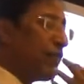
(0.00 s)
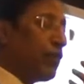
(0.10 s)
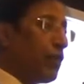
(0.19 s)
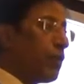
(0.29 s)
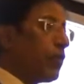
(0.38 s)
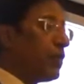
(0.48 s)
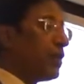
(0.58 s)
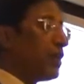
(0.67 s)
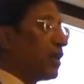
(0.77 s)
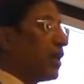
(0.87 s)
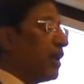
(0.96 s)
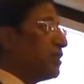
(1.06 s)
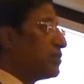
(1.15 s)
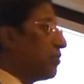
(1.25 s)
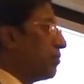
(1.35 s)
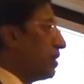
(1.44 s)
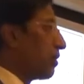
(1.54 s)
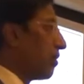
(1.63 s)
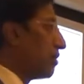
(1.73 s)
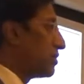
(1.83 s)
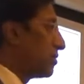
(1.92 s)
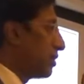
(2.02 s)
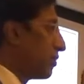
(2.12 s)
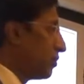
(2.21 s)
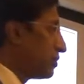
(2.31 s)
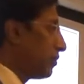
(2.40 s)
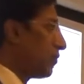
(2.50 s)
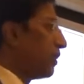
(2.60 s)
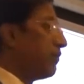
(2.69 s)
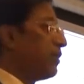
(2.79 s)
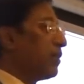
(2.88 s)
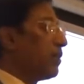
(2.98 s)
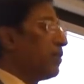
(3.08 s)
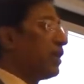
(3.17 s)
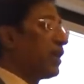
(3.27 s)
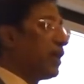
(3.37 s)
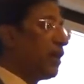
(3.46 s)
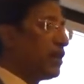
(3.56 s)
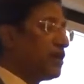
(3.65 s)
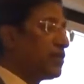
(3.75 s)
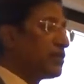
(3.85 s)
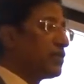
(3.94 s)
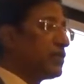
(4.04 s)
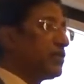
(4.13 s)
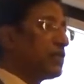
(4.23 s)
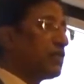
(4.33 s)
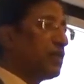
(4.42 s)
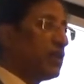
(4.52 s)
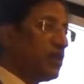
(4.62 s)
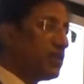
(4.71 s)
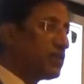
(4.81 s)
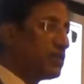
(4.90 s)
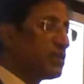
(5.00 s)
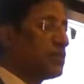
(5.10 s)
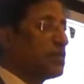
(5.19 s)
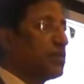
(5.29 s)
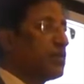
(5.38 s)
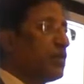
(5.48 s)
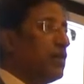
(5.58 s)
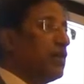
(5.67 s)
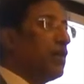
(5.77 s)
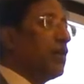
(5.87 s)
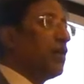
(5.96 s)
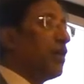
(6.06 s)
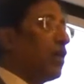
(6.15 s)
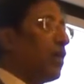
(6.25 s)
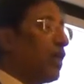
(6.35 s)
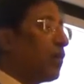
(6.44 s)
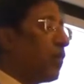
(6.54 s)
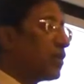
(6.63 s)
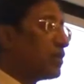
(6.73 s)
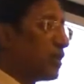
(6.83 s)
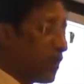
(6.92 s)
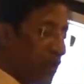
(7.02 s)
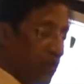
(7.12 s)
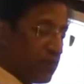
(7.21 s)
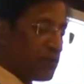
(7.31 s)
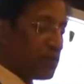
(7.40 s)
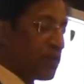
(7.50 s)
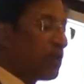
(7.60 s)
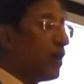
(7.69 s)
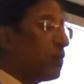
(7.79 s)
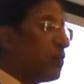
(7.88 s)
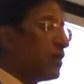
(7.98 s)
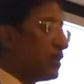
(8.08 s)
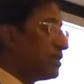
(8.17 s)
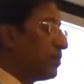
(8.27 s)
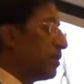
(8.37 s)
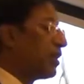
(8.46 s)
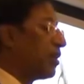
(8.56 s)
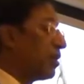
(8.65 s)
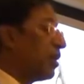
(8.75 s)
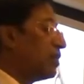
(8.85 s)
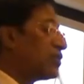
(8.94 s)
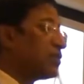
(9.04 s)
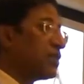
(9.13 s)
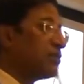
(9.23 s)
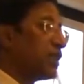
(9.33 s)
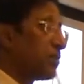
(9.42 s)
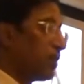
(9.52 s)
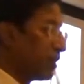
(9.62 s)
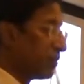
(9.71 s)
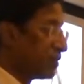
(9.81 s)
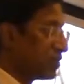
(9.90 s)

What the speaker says: We don't know whether that guidance will be in accordance with the COSO framework or the Canadian Institute or the English Institute. And what is the rigor which is required, but that's a big issue, subject matter.